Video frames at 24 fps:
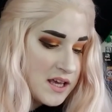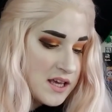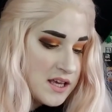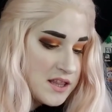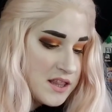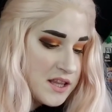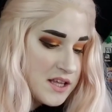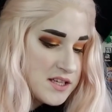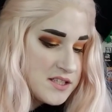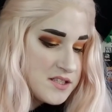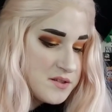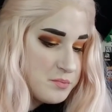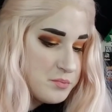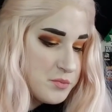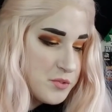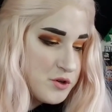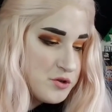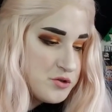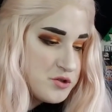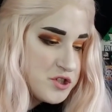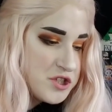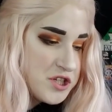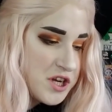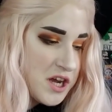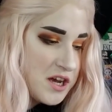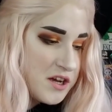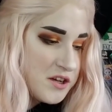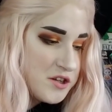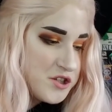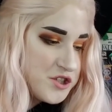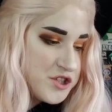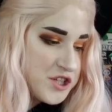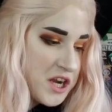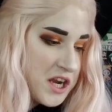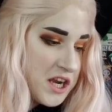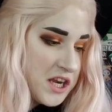this
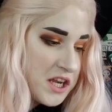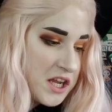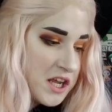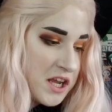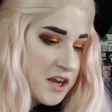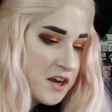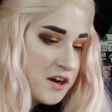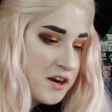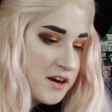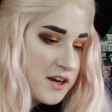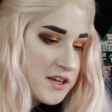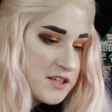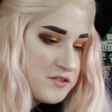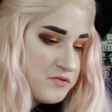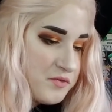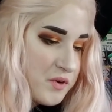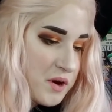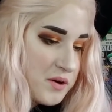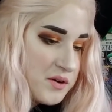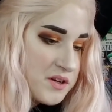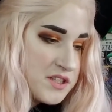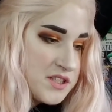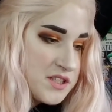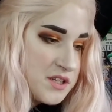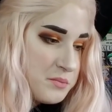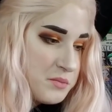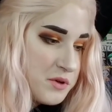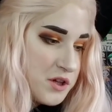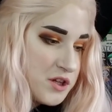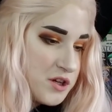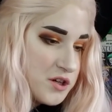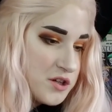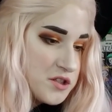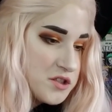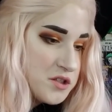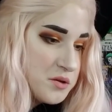Moonchild shade here is very
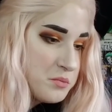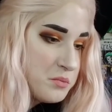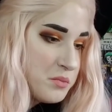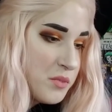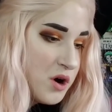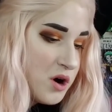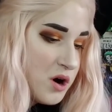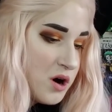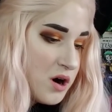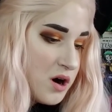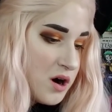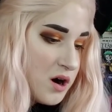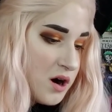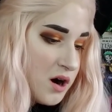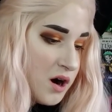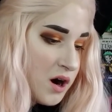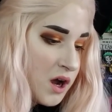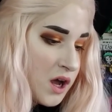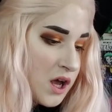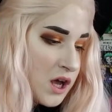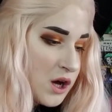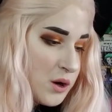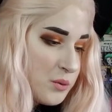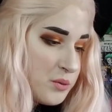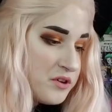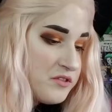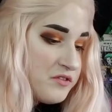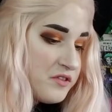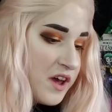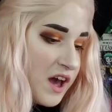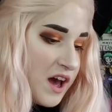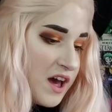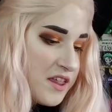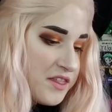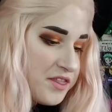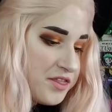similar to Mar. We've
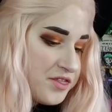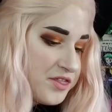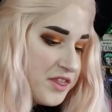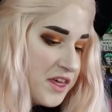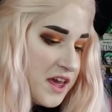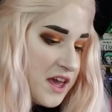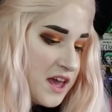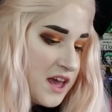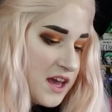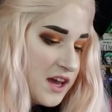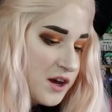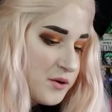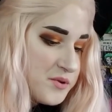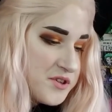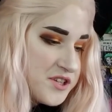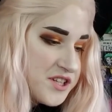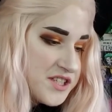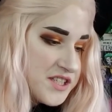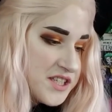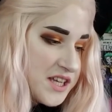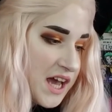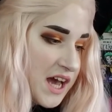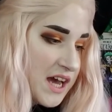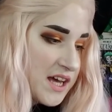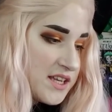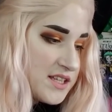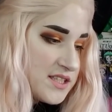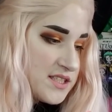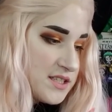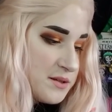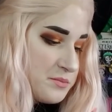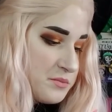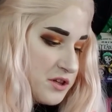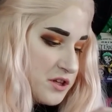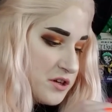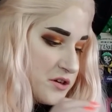got Thick, which is kind of
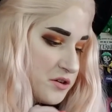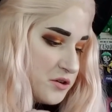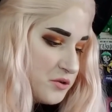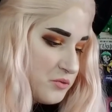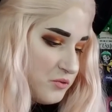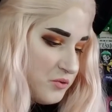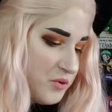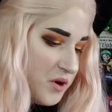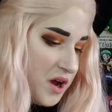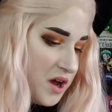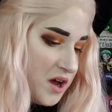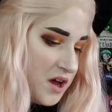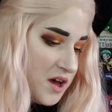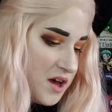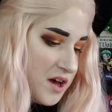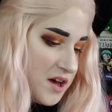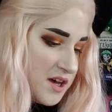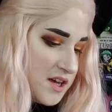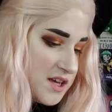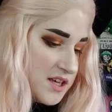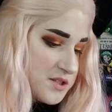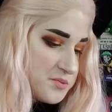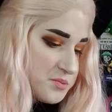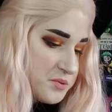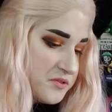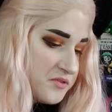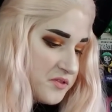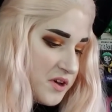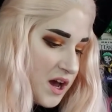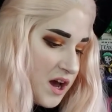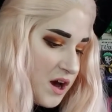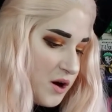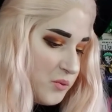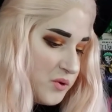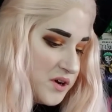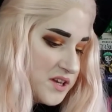similar to Rust. We've
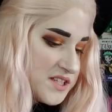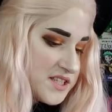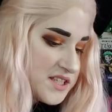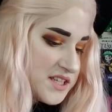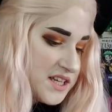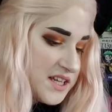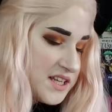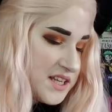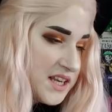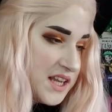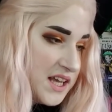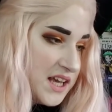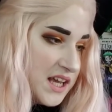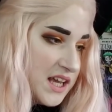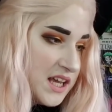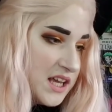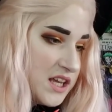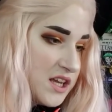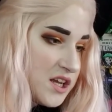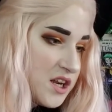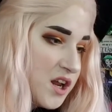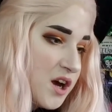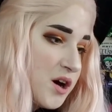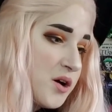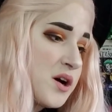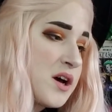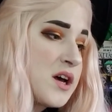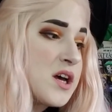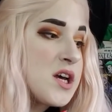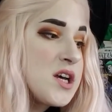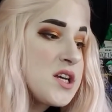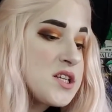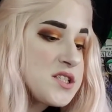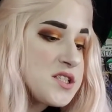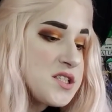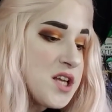got Whiskey Neat, you know,
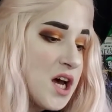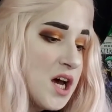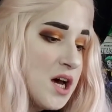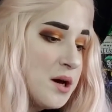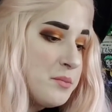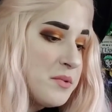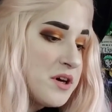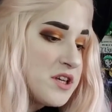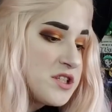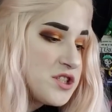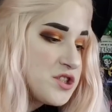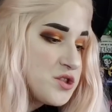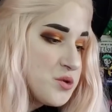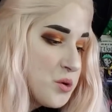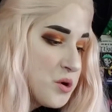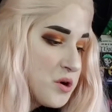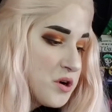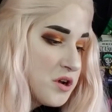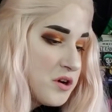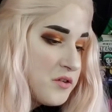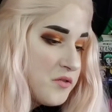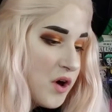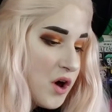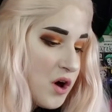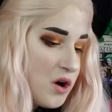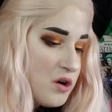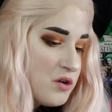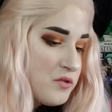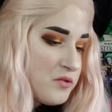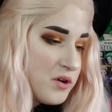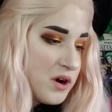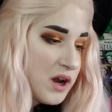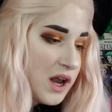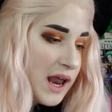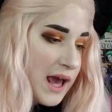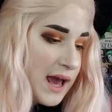some sort of
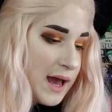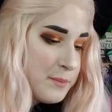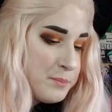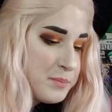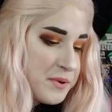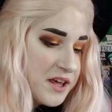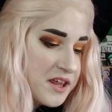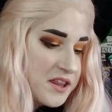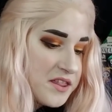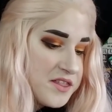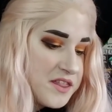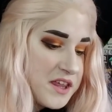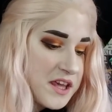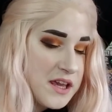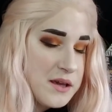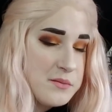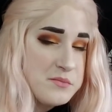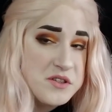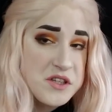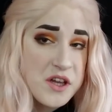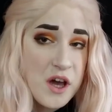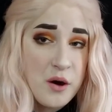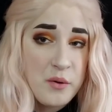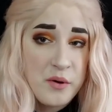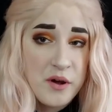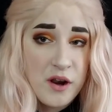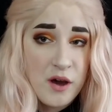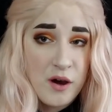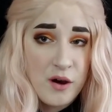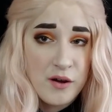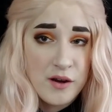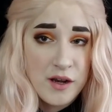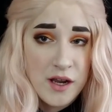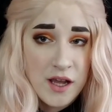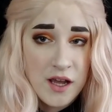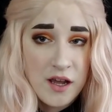overlapping themes going
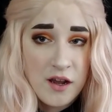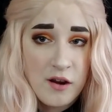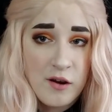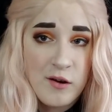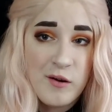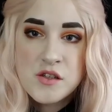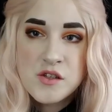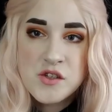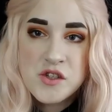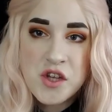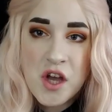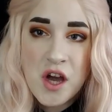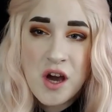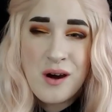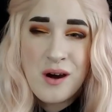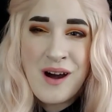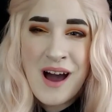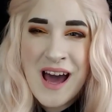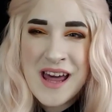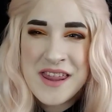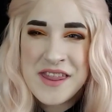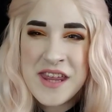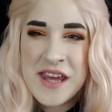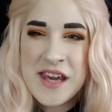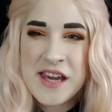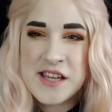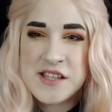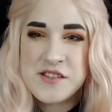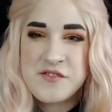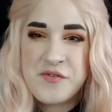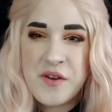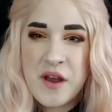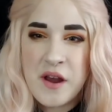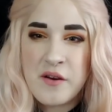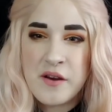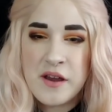on here. So I think
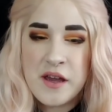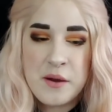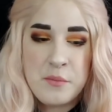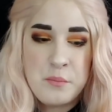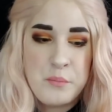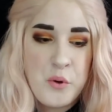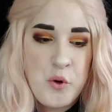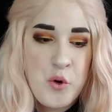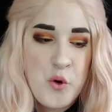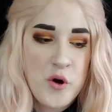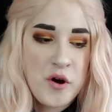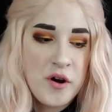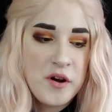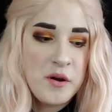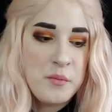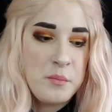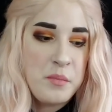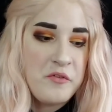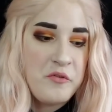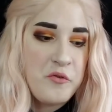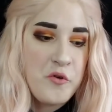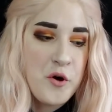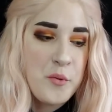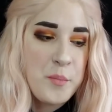it's very important before